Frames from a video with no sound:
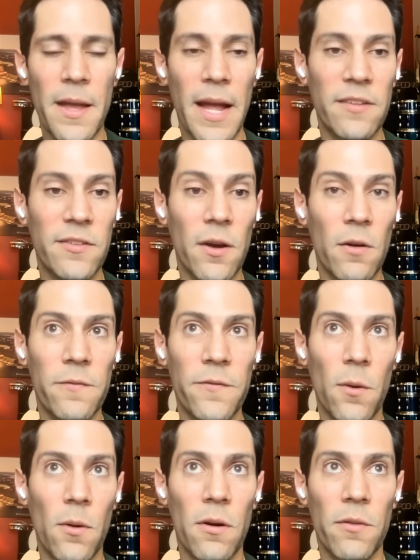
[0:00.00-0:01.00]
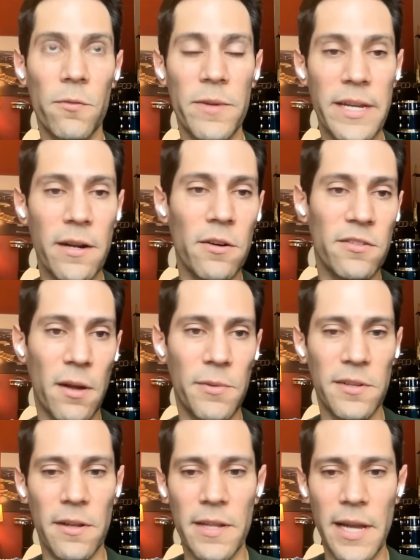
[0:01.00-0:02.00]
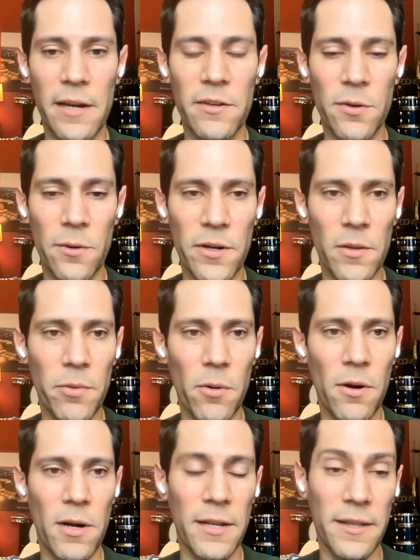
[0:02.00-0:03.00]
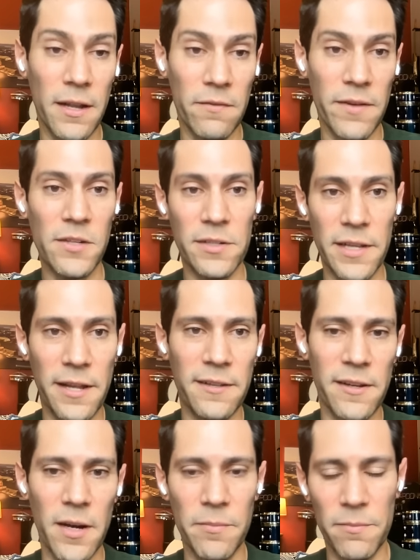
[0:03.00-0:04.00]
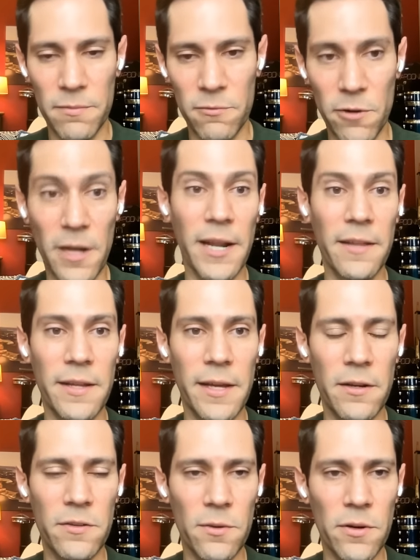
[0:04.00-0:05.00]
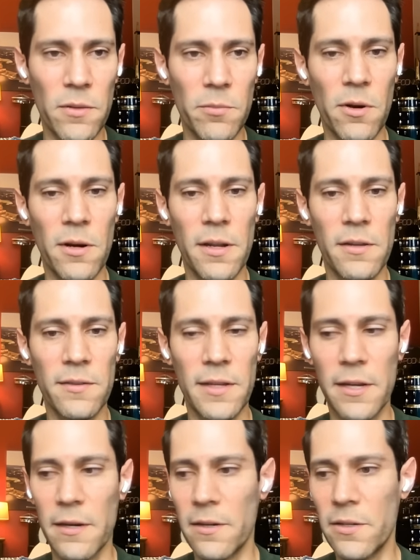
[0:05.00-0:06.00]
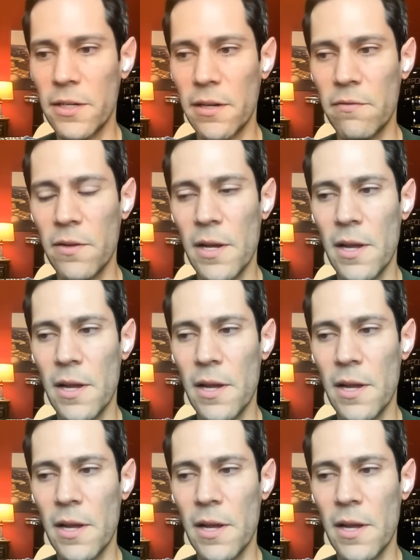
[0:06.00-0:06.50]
And so for 3 years, I was on the editorial board and eventually ended up running the editorial board as the editor-in-chief.